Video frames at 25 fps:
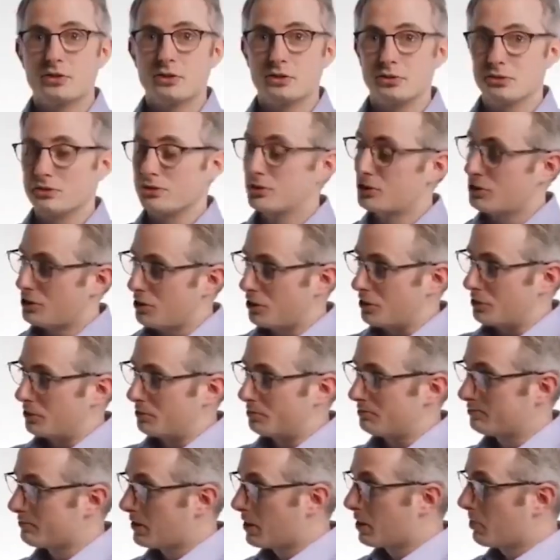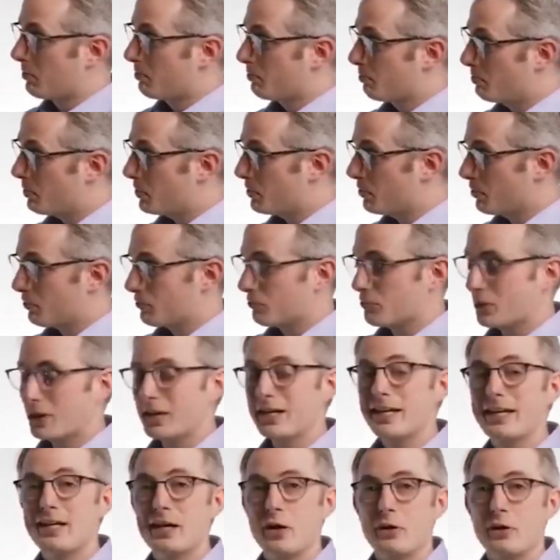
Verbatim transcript: pushing the boundaries of what is possible.